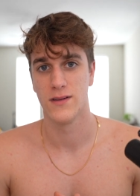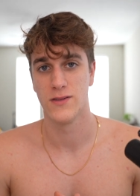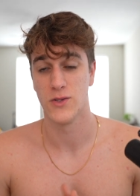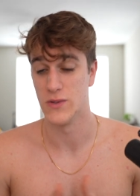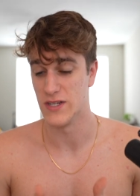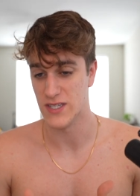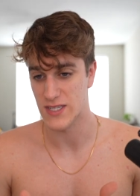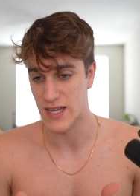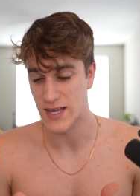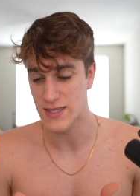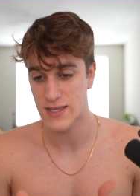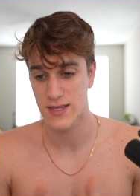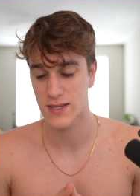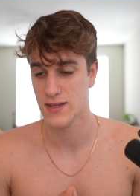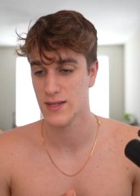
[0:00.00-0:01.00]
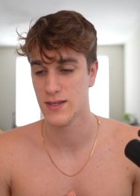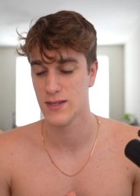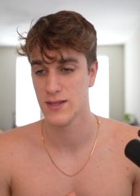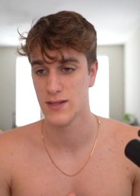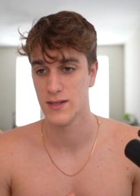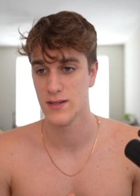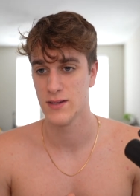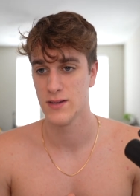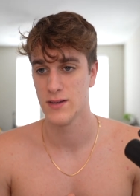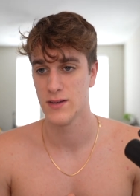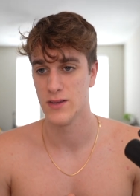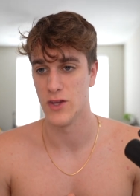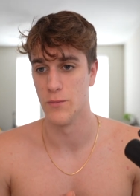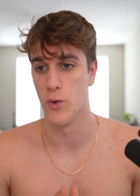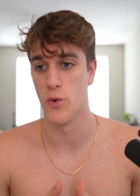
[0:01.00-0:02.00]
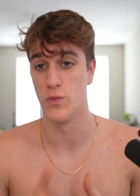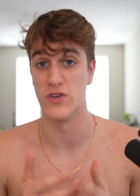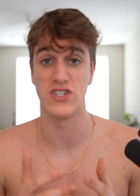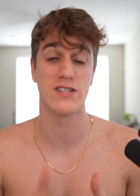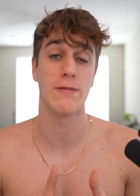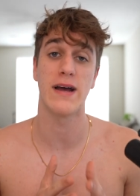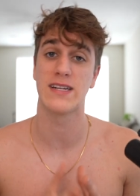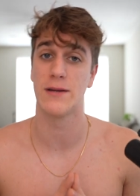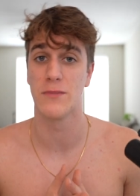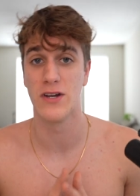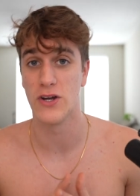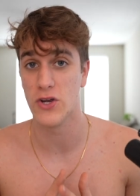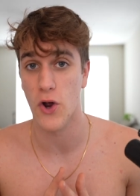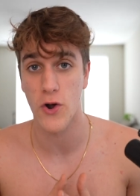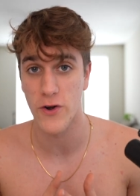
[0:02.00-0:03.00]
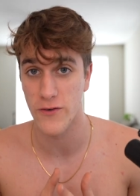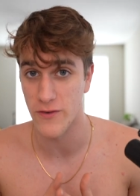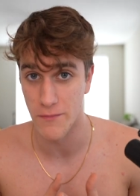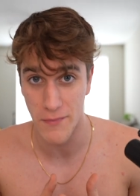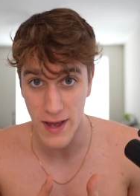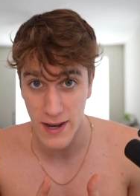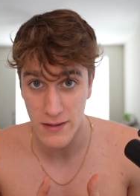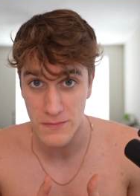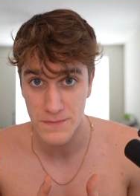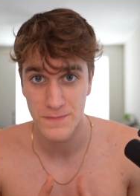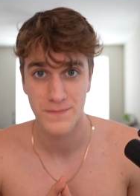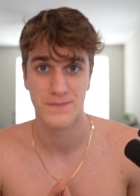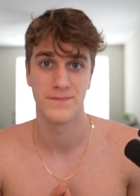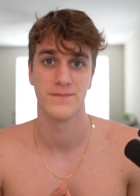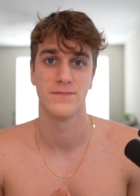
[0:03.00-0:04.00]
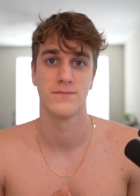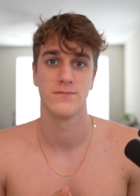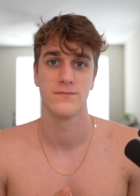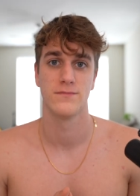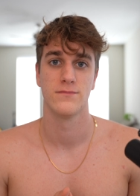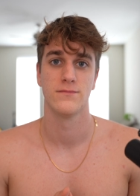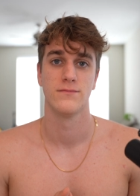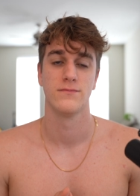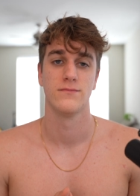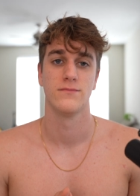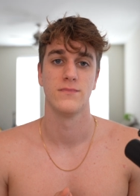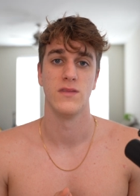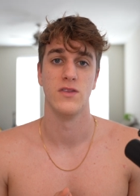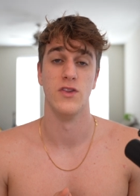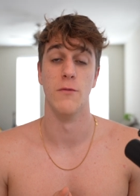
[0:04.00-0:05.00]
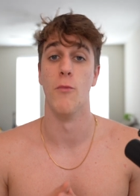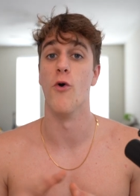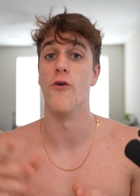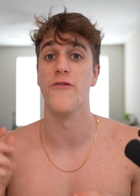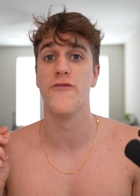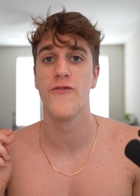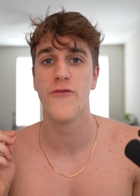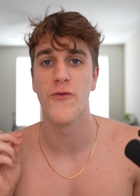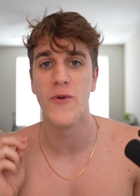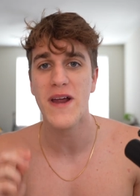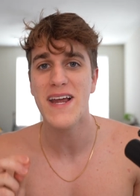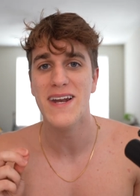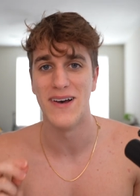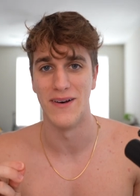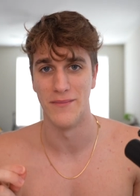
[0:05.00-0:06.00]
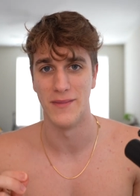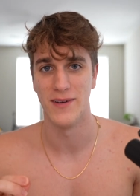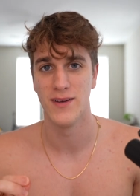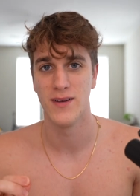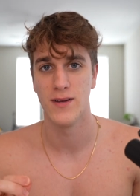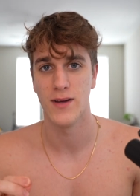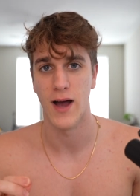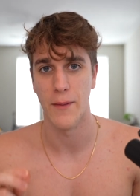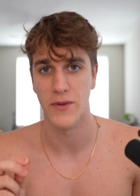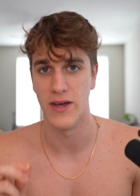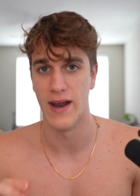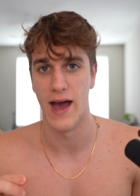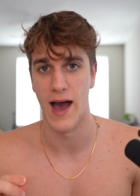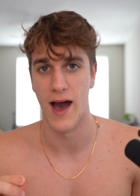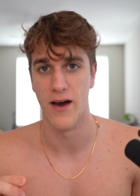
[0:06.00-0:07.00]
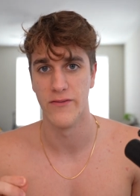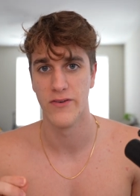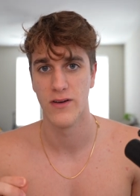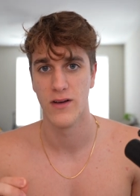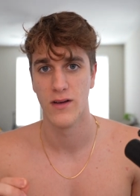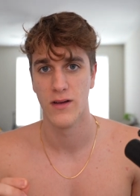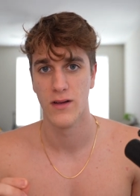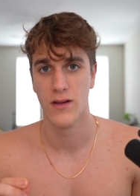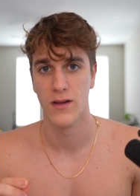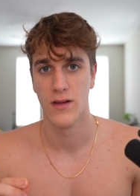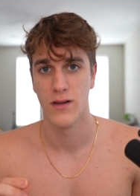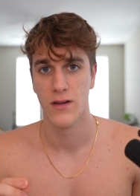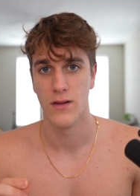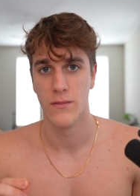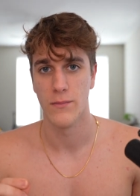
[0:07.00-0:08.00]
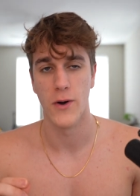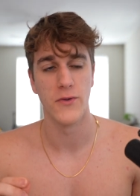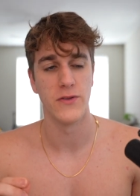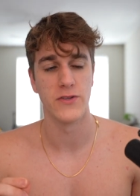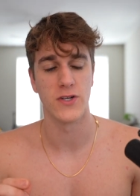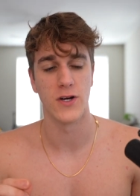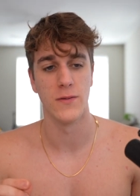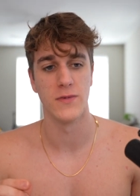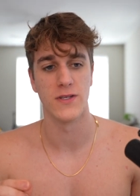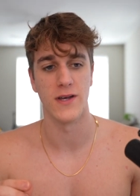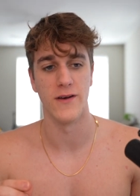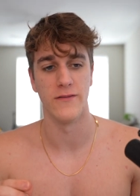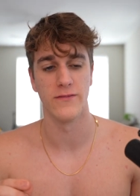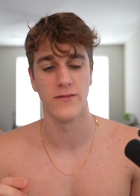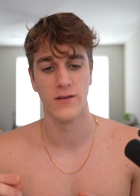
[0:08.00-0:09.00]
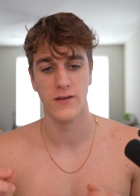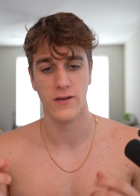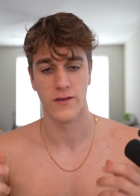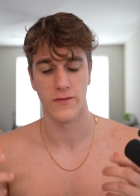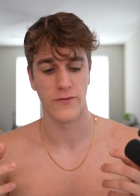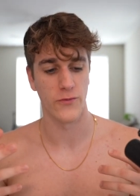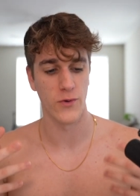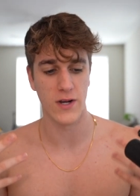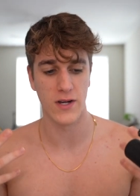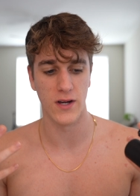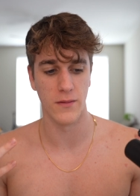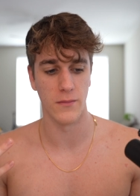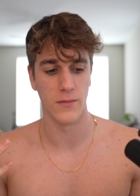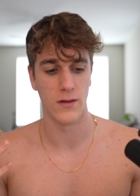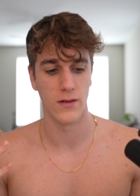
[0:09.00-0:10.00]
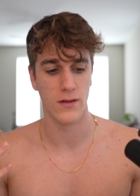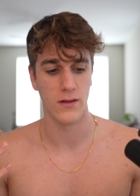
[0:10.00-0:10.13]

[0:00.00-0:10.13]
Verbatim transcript: to an extent, the more respect I'm going to garner from men, the more freedom I'm going to have, both in terms of freedom